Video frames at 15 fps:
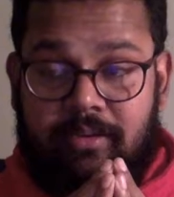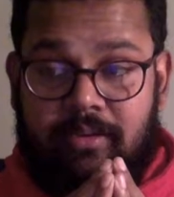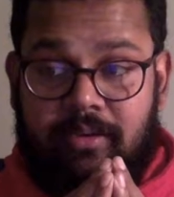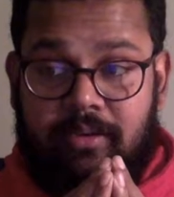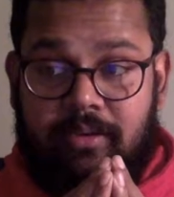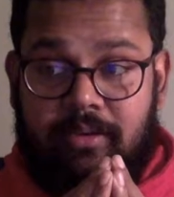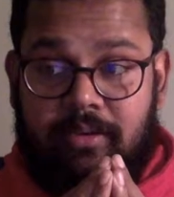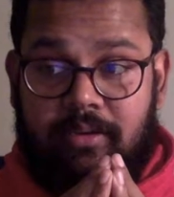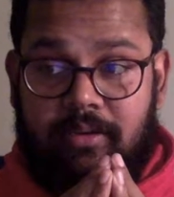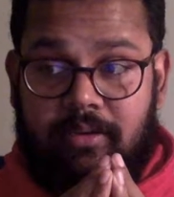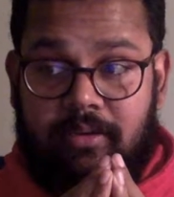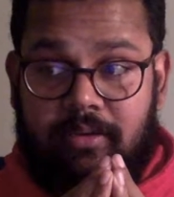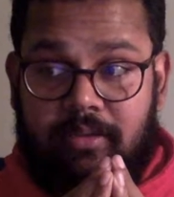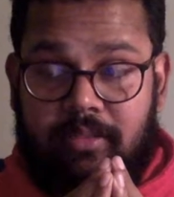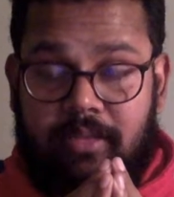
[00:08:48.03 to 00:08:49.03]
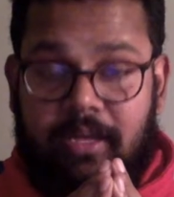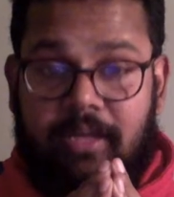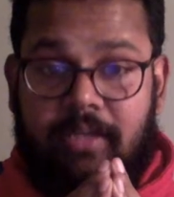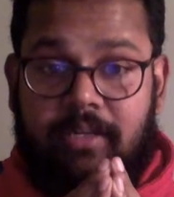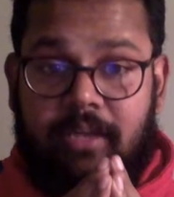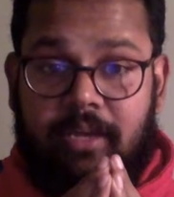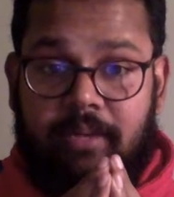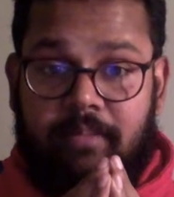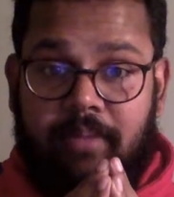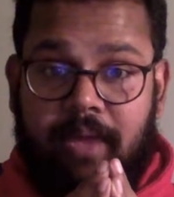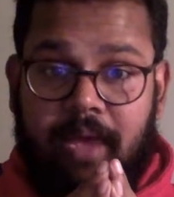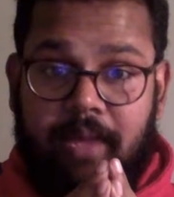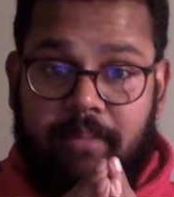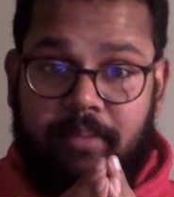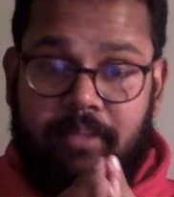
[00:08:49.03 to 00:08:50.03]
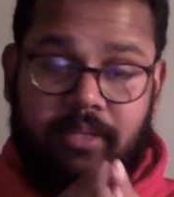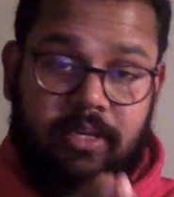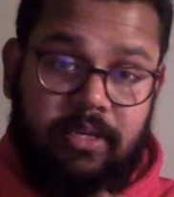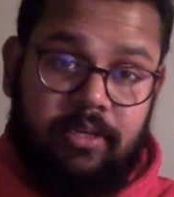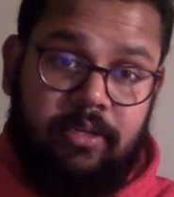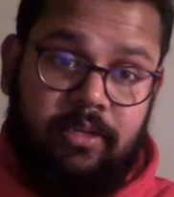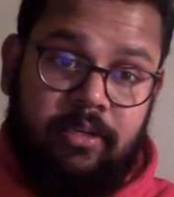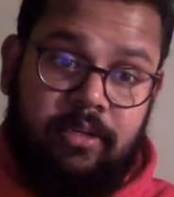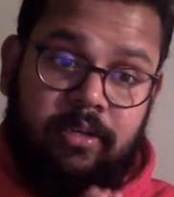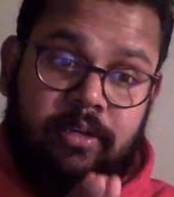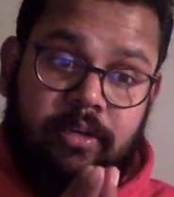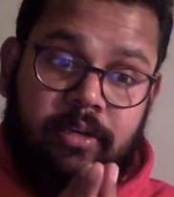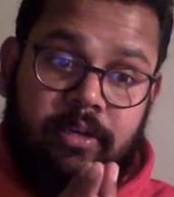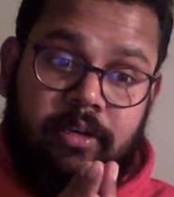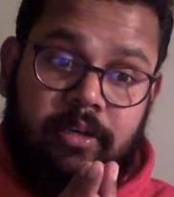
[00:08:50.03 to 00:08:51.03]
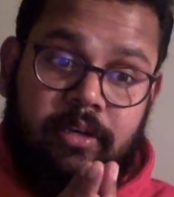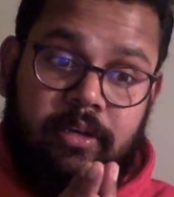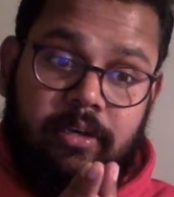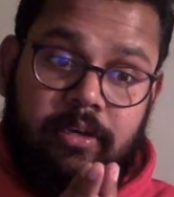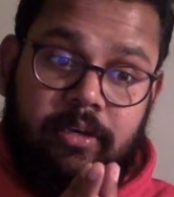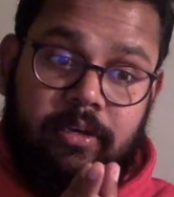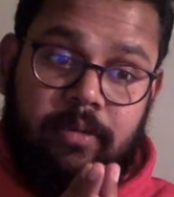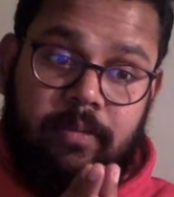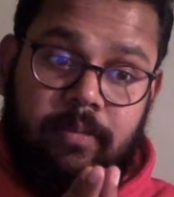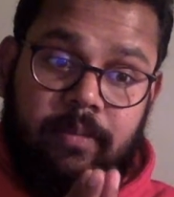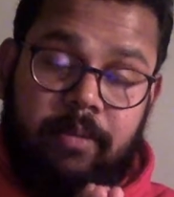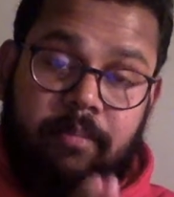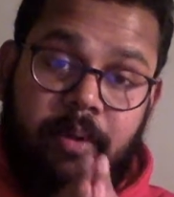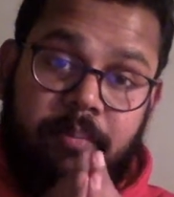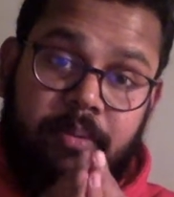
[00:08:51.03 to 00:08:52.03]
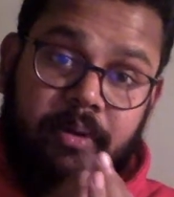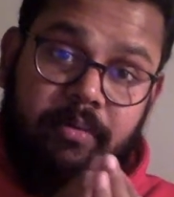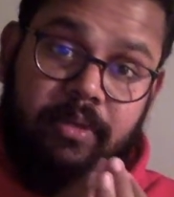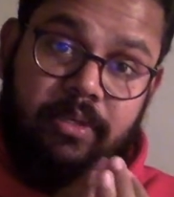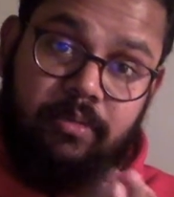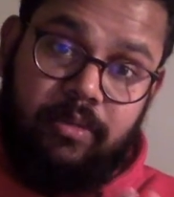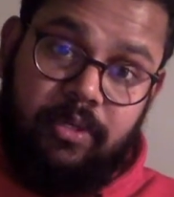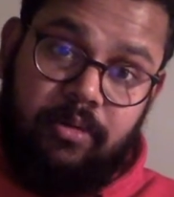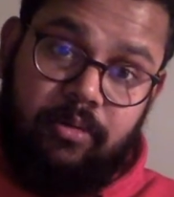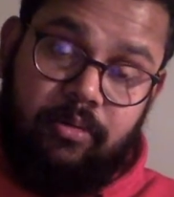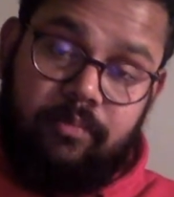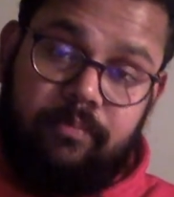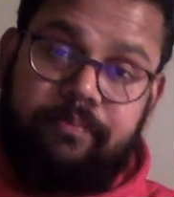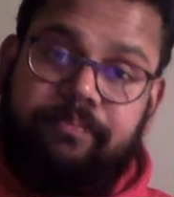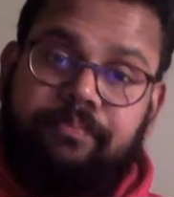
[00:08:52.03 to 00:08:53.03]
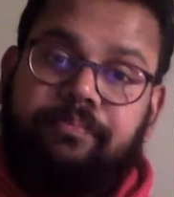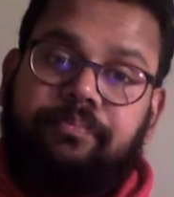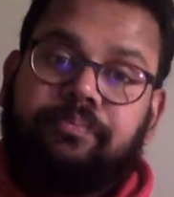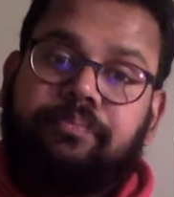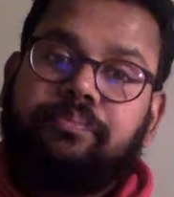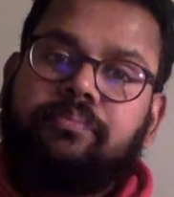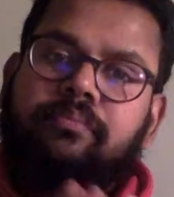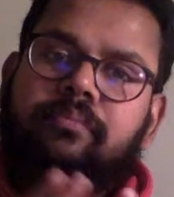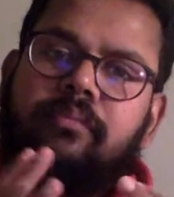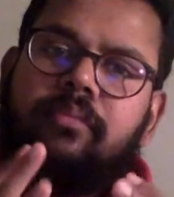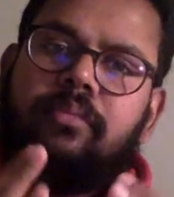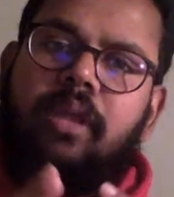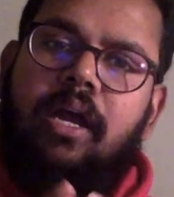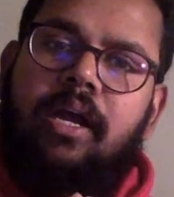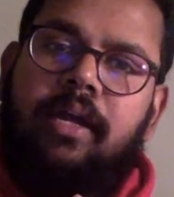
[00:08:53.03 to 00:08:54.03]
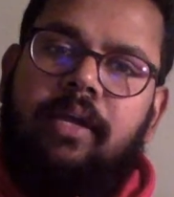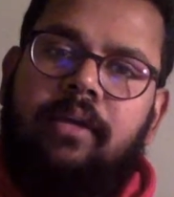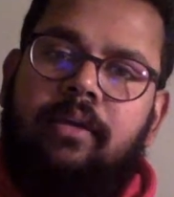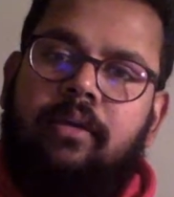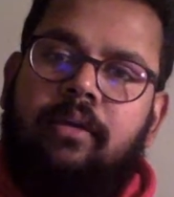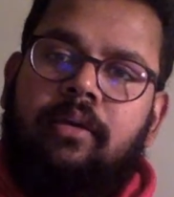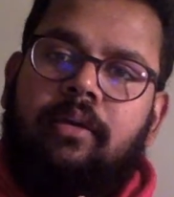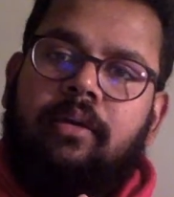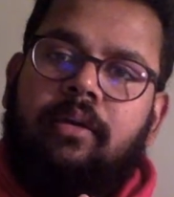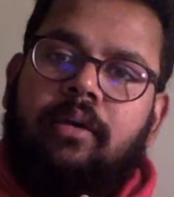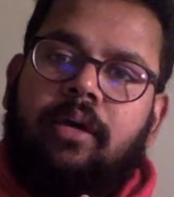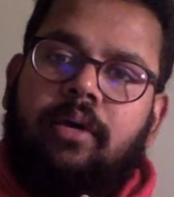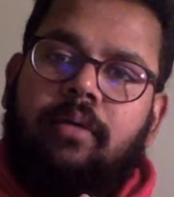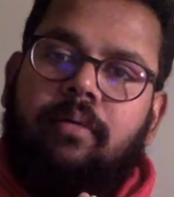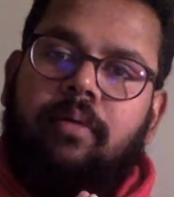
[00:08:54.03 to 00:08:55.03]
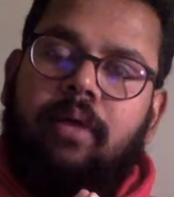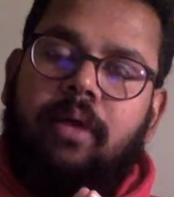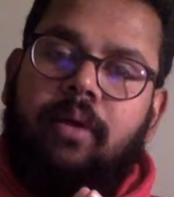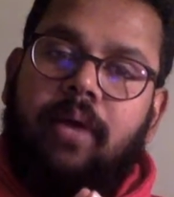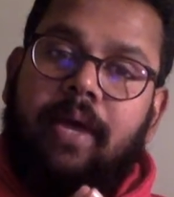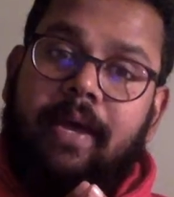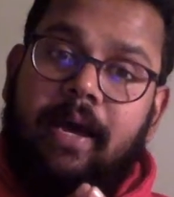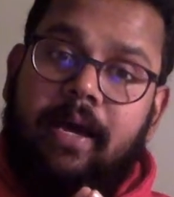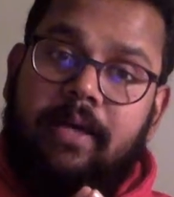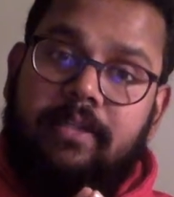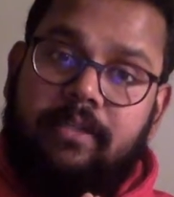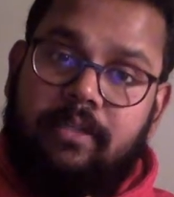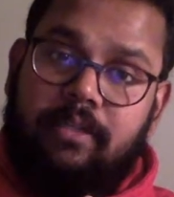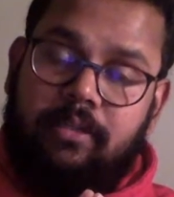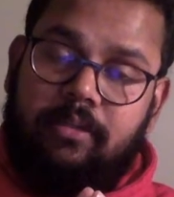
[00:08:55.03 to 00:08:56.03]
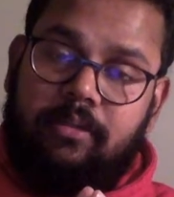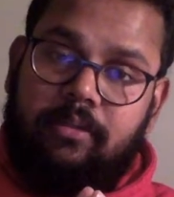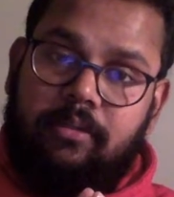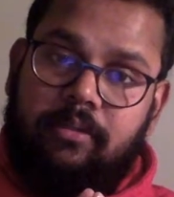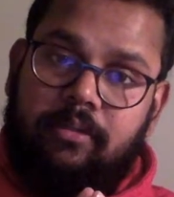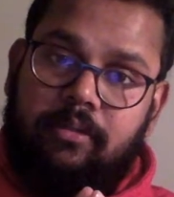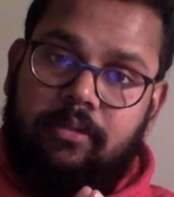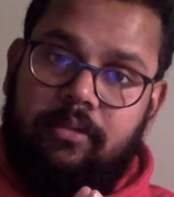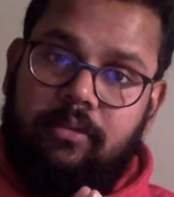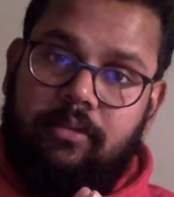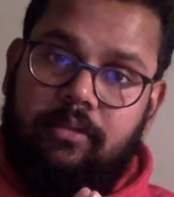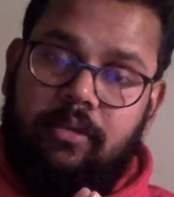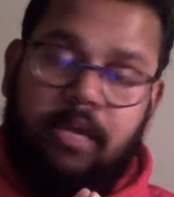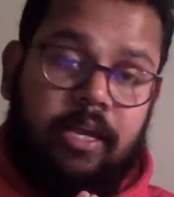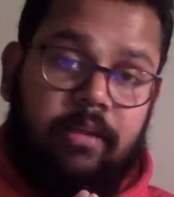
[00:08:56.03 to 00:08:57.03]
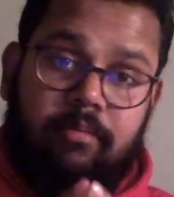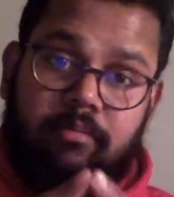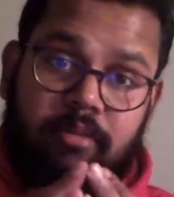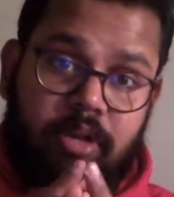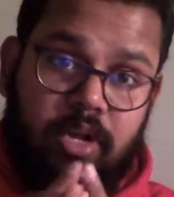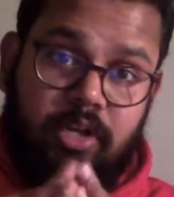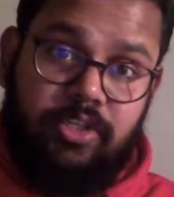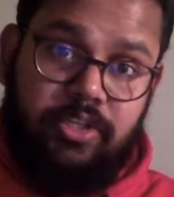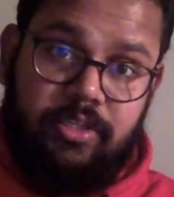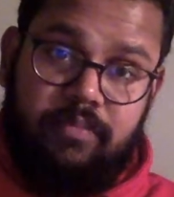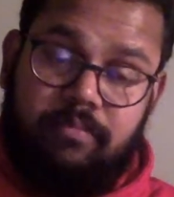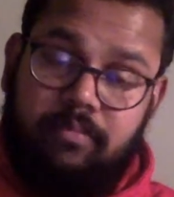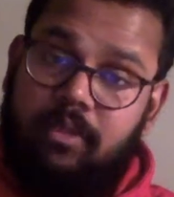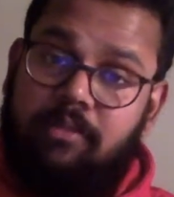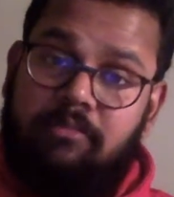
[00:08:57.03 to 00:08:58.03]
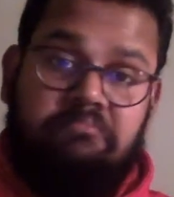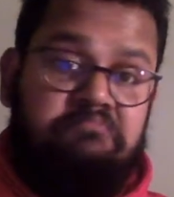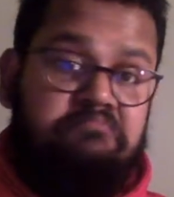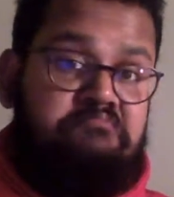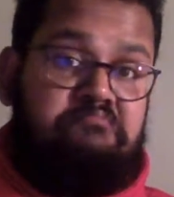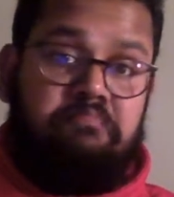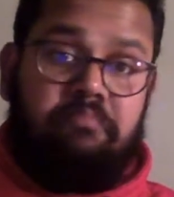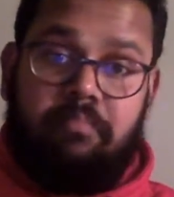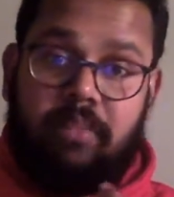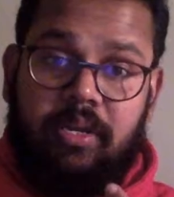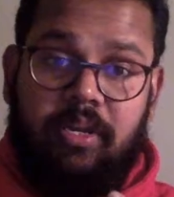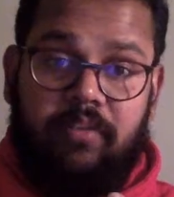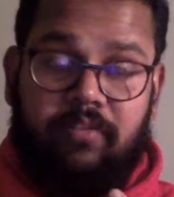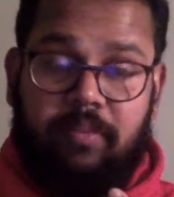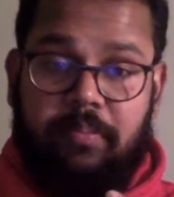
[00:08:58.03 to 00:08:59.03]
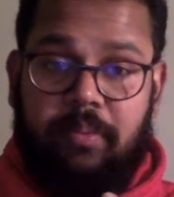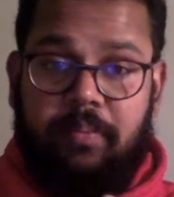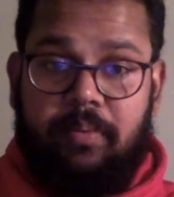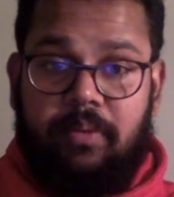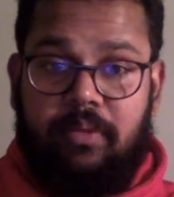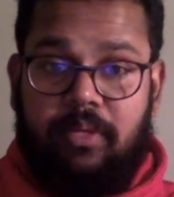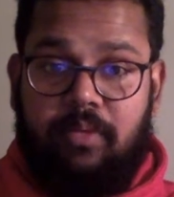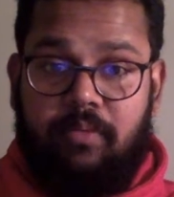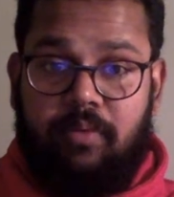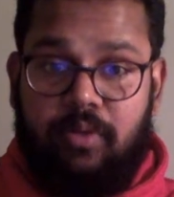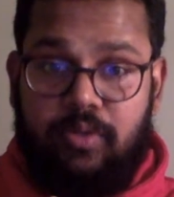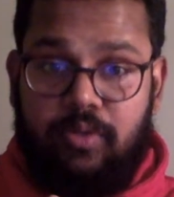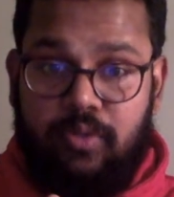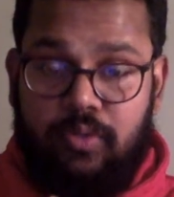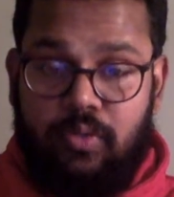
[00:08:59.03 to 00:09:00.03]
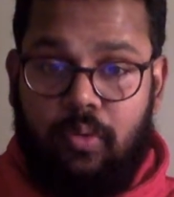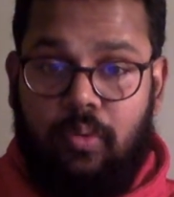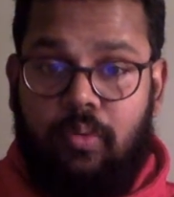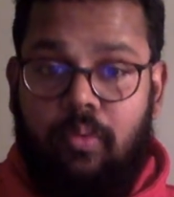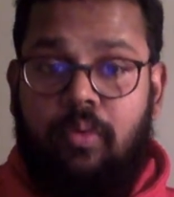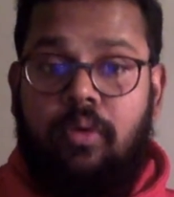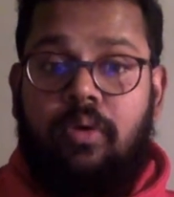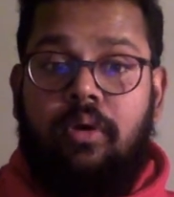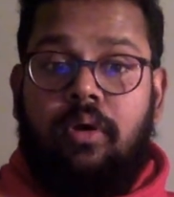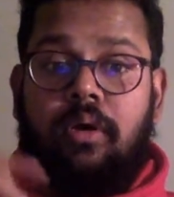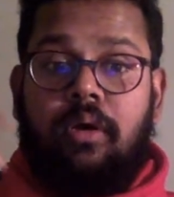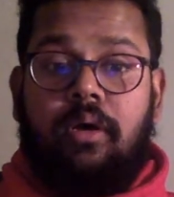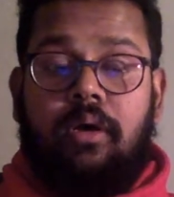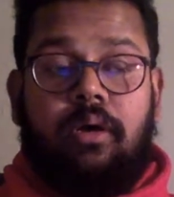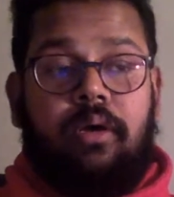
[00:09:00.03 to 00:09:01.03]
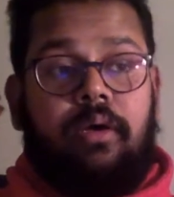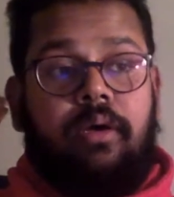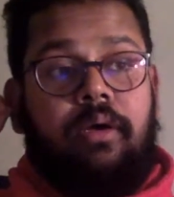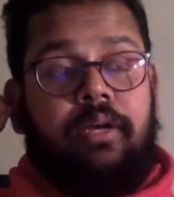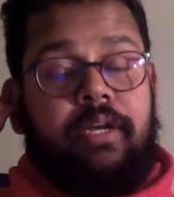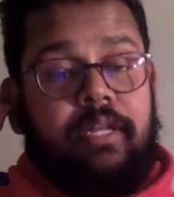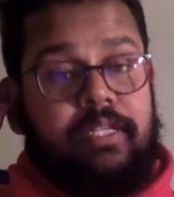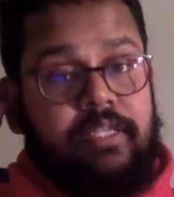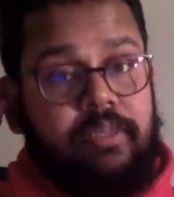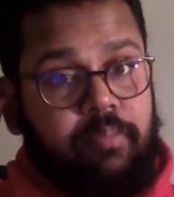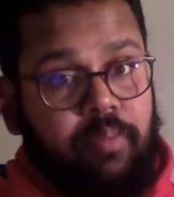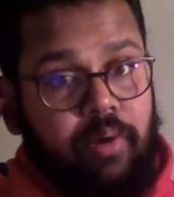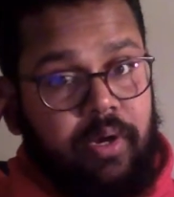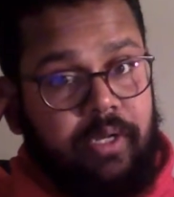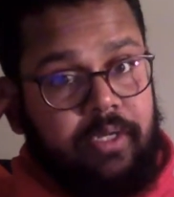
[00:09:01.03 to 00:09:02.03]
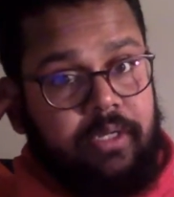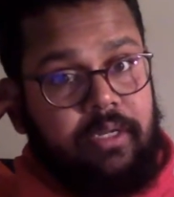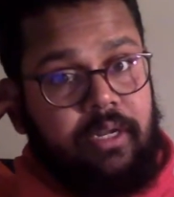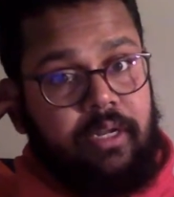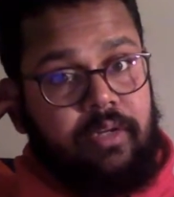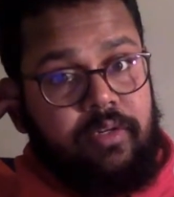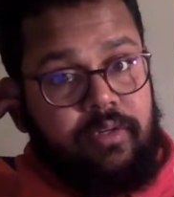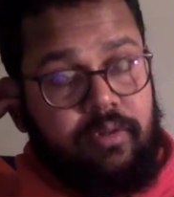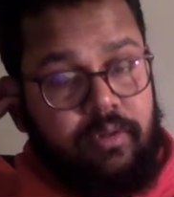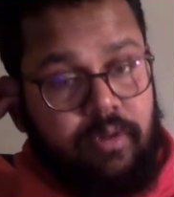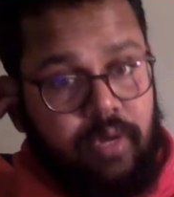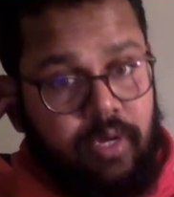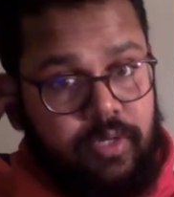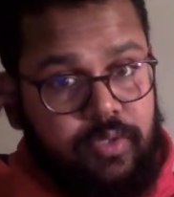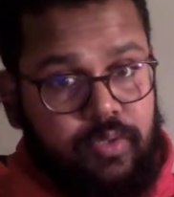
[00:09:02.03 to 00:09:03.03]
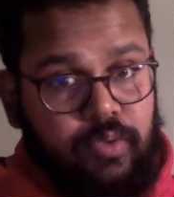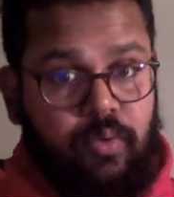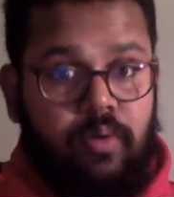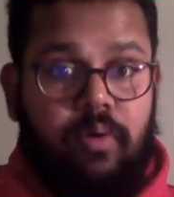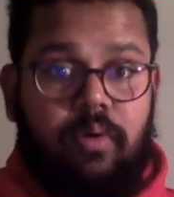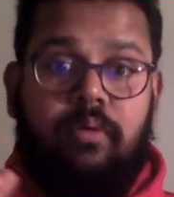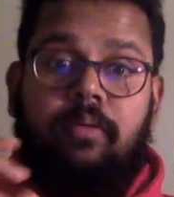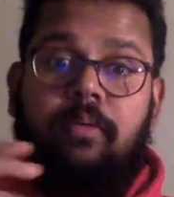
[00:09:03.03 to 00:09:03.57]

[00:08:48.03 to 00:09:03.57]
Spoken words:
that I'm happy that in my previous video I asked, and not just me, many of the people, they were so disappointed and got so